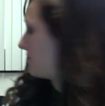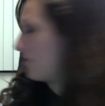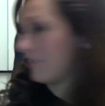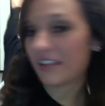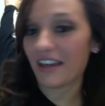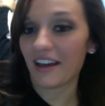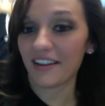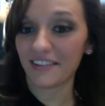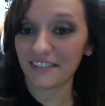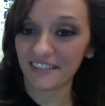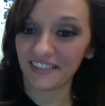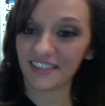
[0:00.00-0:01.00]
to look at.
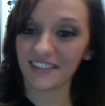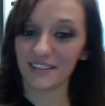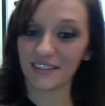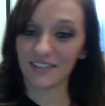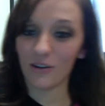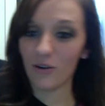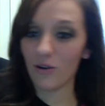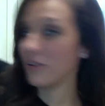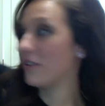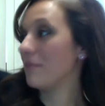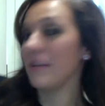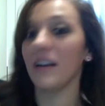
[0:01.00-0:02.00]
This is all
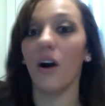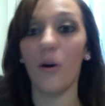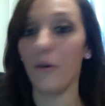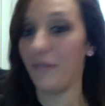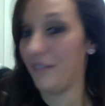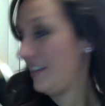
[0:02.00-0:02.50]
gonna be gone.